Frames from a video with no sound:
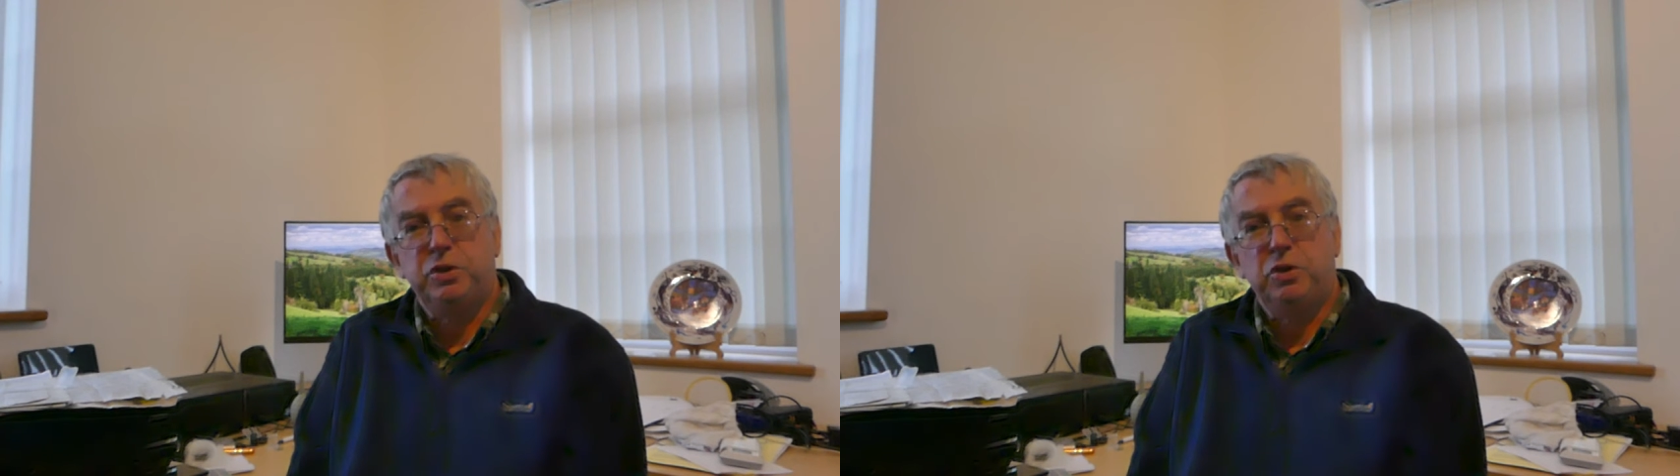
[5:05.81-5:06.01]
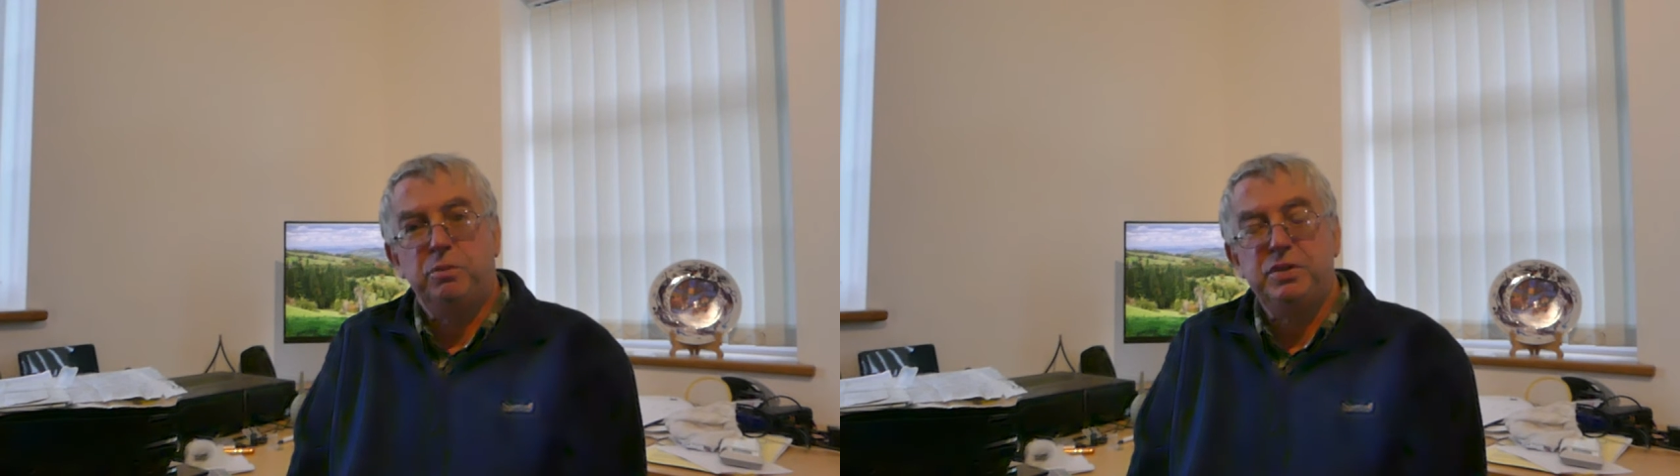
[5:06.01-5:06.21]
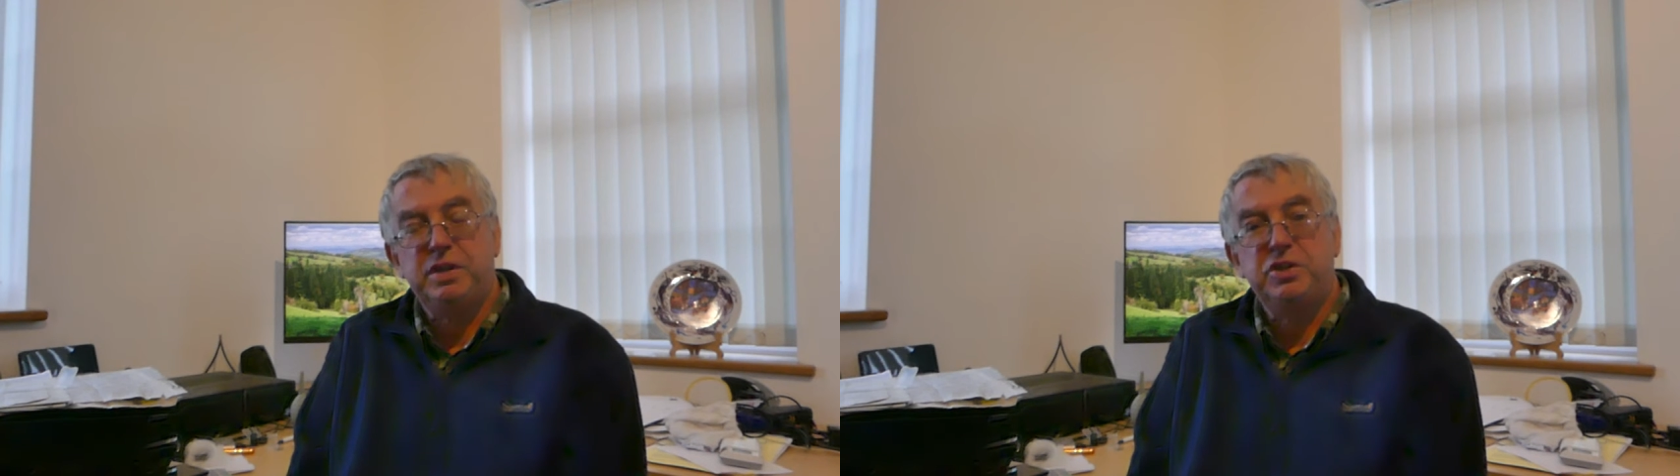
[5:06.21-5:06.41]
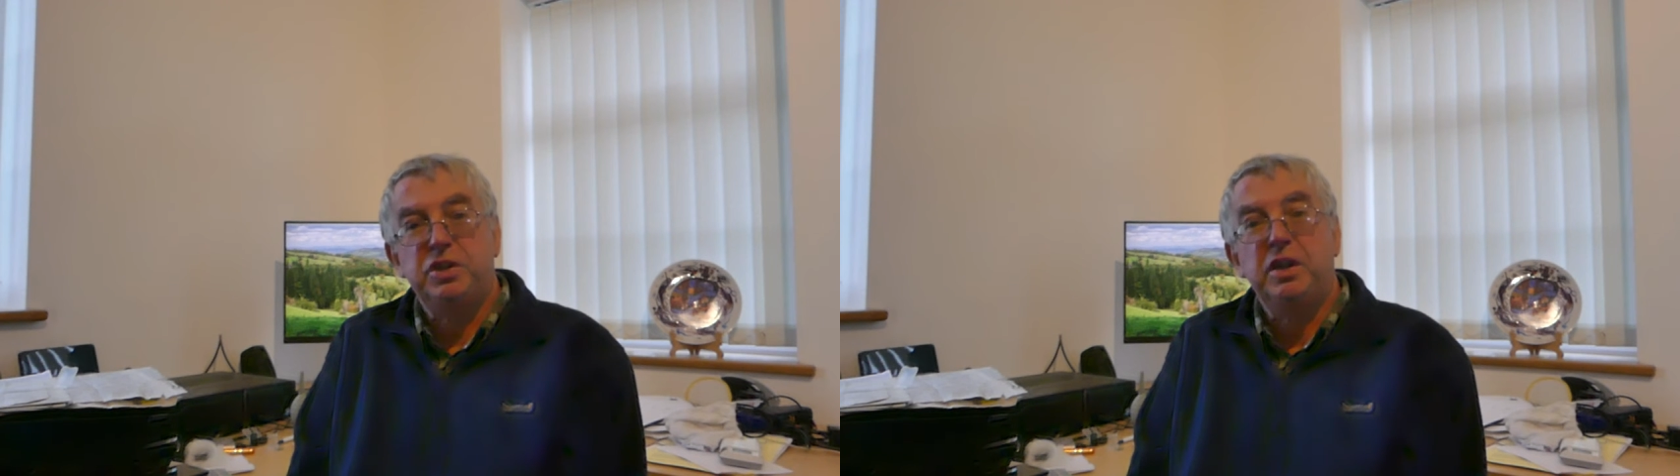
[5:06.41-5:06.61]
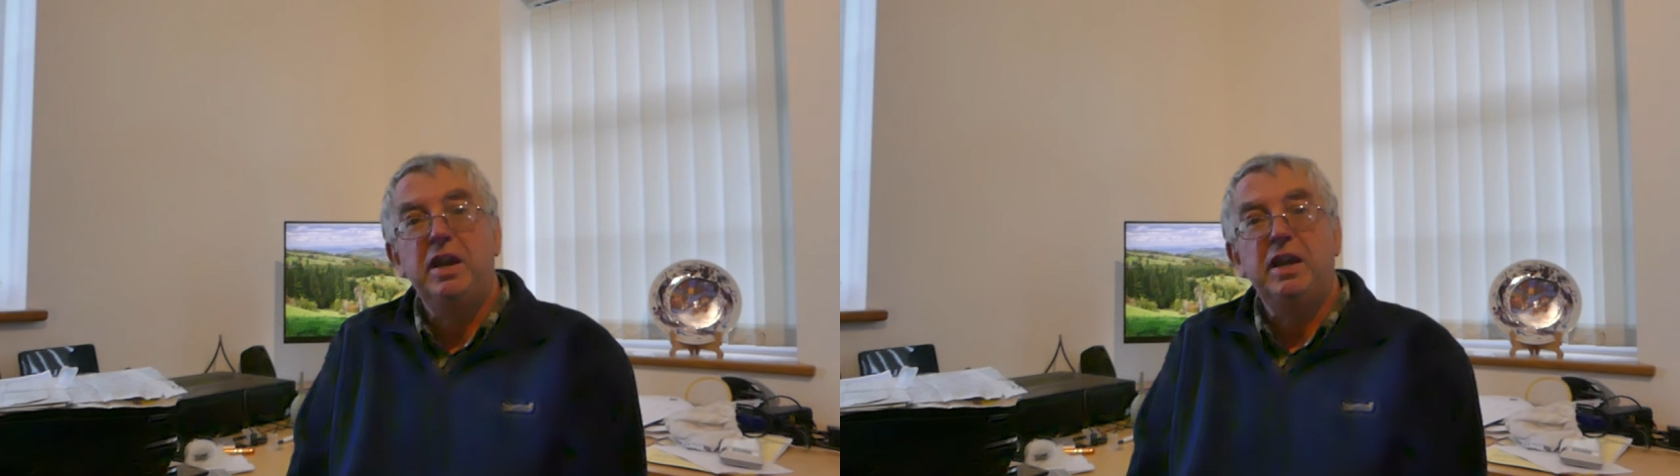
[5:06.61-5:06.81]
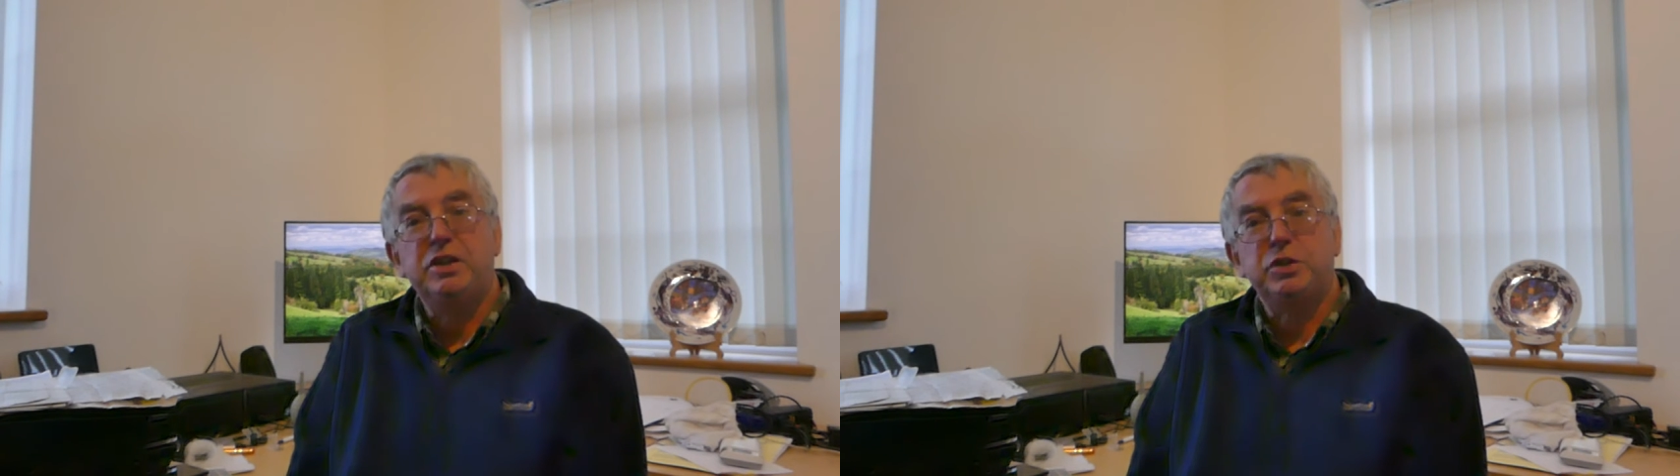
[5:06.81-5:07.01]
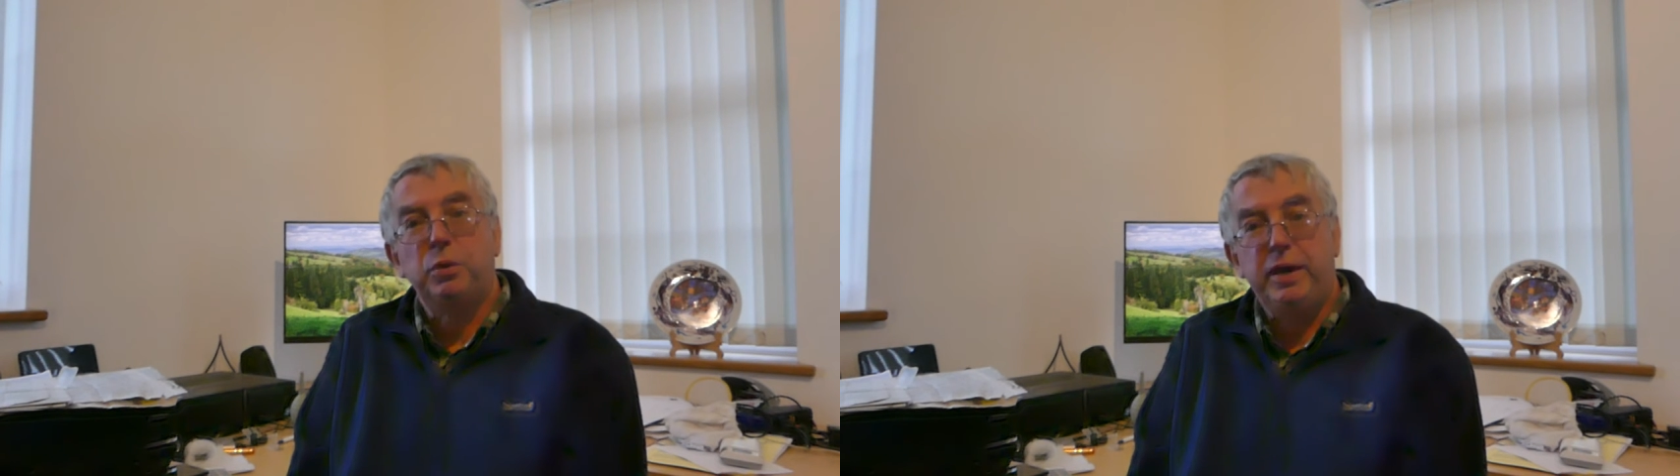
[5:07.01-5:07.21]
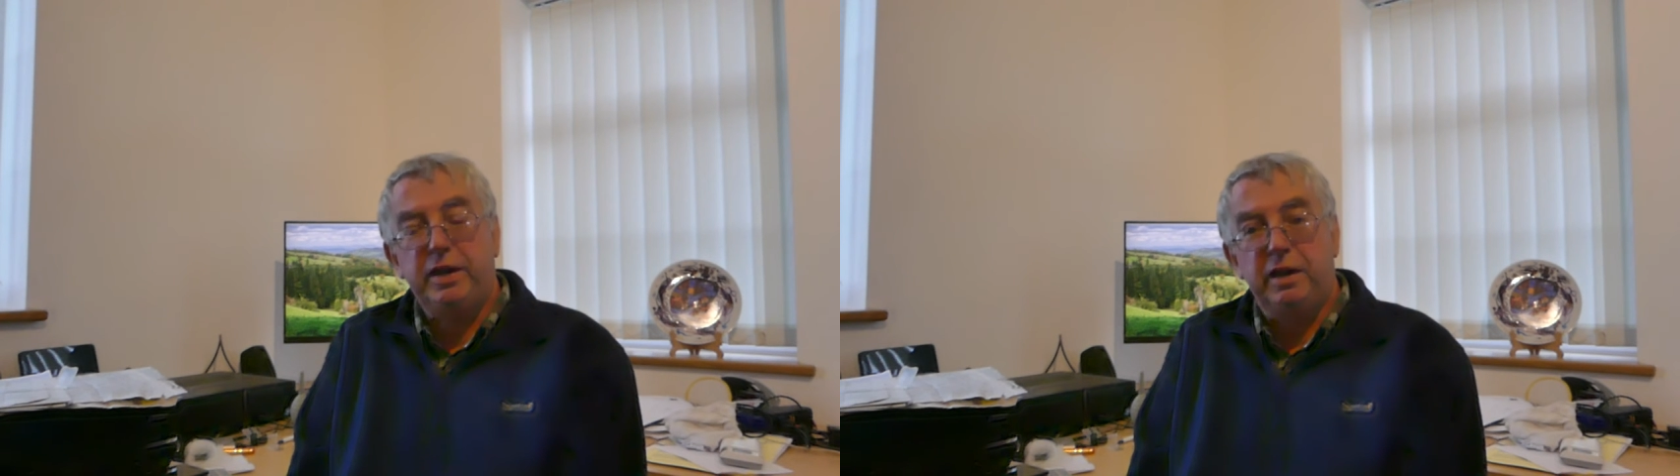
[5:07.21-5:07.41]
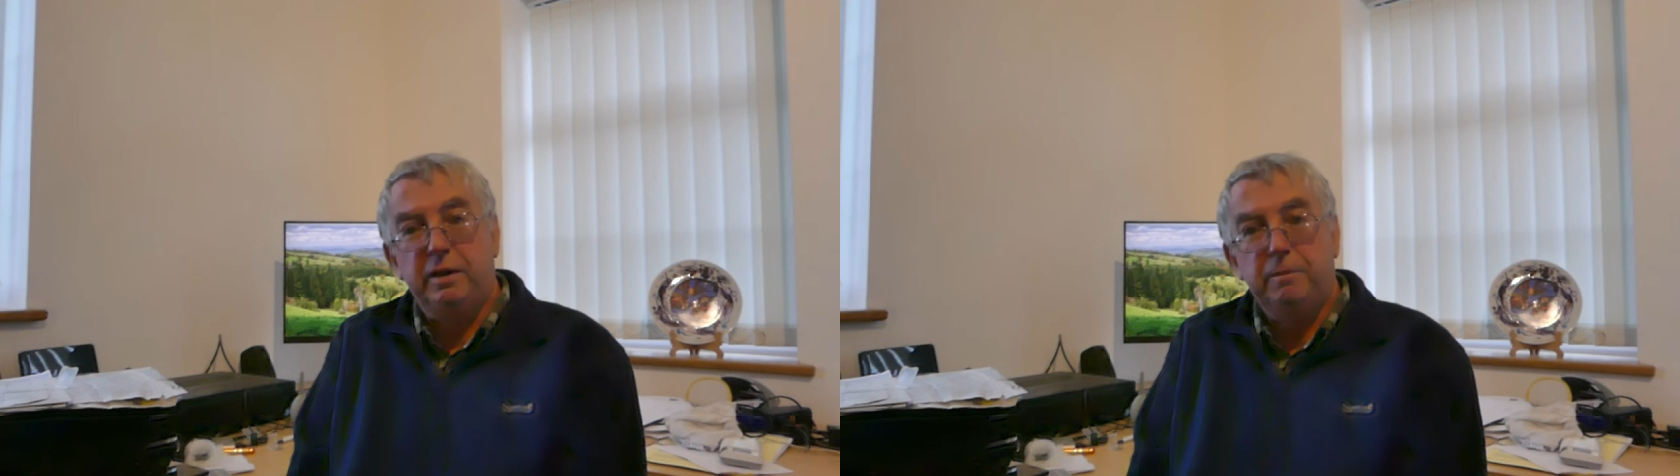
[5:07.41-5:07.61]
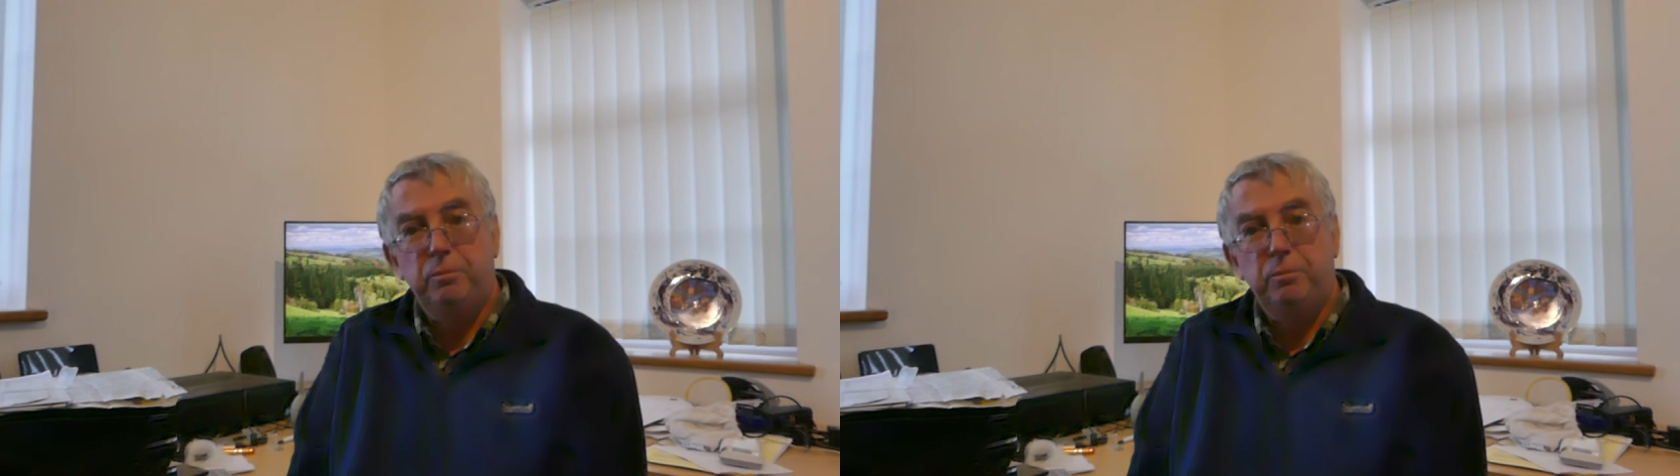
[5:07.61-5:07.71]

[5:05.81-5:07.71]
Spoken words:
compensation is quicker,